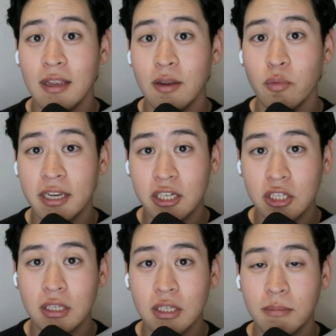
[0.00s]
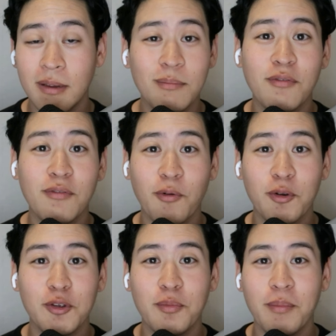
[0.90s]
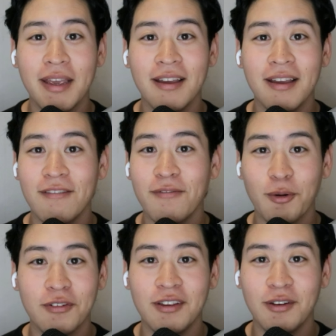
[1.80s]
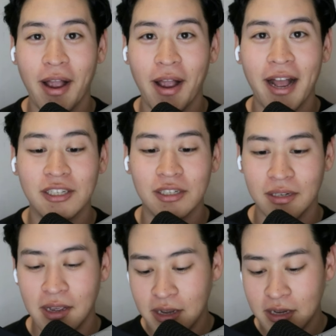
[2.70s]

the relationship even before you make a first interaction.